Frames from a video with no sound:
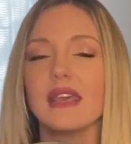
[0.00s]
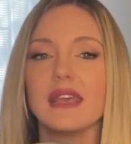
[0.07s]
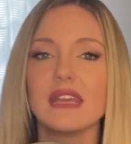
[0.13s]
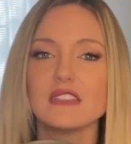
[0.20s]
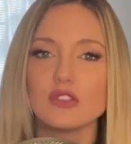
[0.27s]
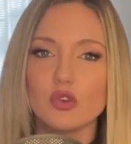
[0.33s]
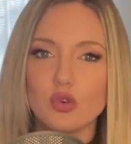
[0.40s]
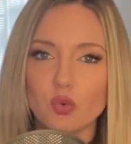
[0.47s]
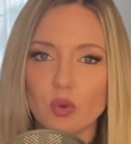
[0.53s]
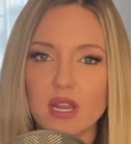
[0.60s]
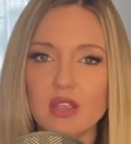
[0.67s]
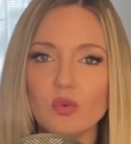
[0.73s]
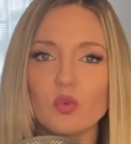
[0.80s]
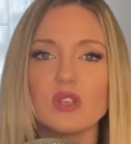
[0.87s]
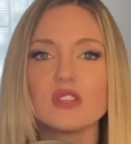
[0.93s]
It's a
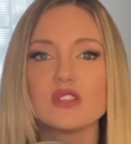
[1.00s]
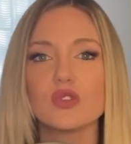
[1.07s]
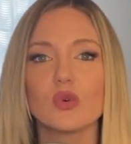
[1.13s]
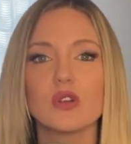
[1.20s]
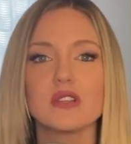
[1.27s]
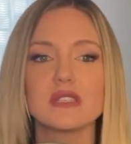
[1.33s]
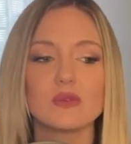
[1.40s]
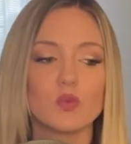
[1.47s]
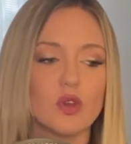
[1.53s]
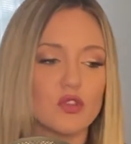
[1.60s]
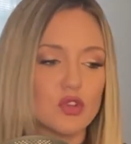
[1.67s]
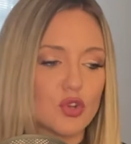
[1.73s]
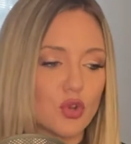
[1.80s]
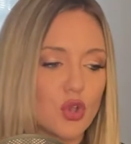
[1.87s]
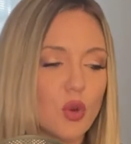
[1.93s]
great resource, whether
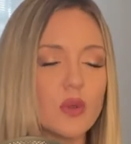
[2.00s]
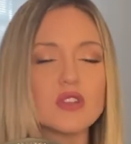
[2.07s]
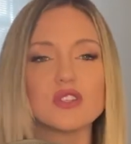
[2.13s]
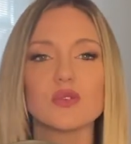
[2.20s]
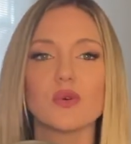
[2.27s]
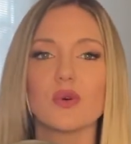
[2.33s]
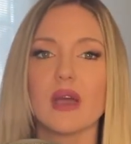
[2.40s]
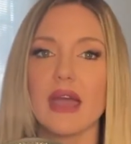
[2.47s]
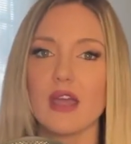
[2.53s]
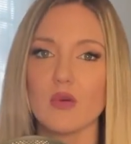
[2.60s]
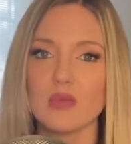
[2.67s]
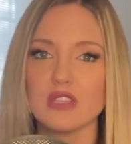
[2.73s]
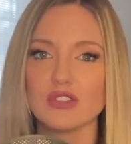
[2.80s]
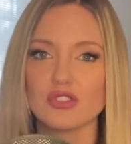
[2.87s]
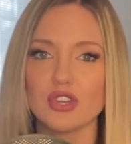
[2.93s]
you're going to Ohio
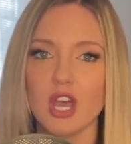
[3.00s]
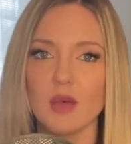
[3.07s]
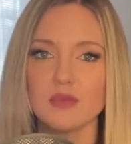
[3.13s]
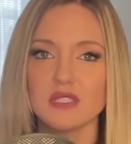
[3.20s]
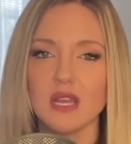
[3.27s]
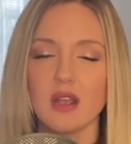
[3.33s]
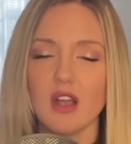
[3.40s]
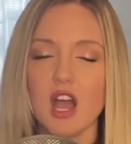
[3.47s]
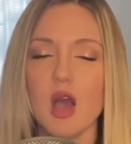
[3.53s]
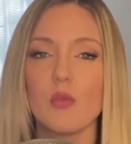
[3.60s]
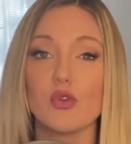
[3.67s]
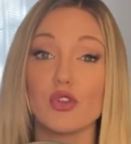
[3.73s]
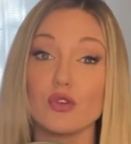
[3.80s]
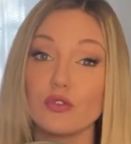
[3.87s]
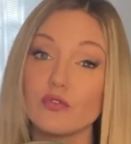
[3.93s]
Means Jobs dot com
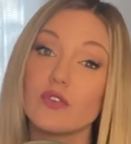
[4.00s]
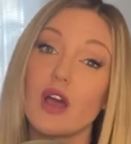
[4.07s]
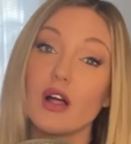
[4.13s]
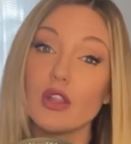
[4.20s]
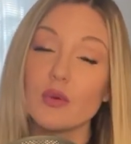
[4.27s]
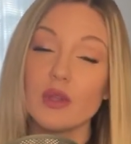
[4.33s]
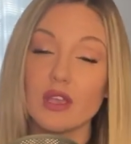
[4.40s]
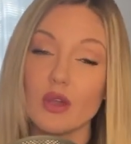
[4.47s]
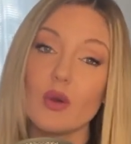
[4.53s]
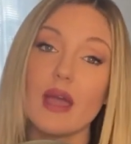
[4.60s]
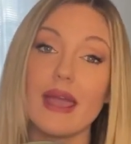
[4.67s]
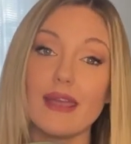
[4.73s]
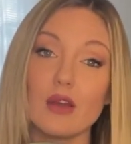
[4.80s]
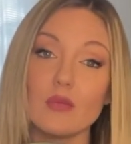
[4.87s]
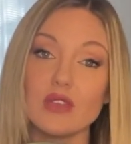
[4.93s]
or you're following
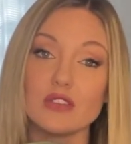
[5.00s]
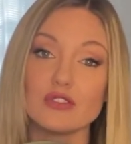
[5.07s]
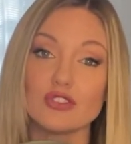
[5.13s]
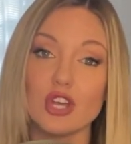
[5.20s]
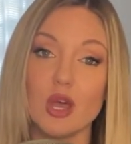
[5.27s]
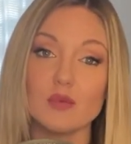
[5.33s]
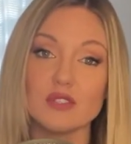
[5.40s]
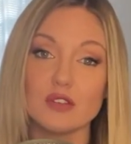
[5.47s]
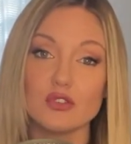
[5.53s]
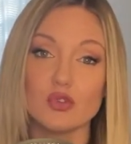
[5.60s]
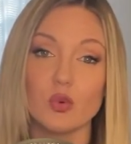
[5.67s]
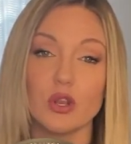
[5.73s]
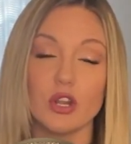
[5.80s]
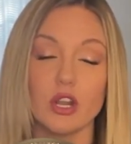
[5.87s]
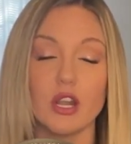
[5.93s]
Ohio Means Jobs on
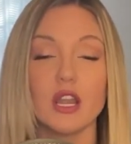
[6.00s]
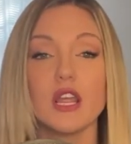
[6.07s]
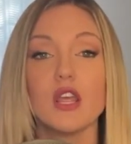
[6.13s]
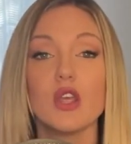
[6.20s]
Twitter.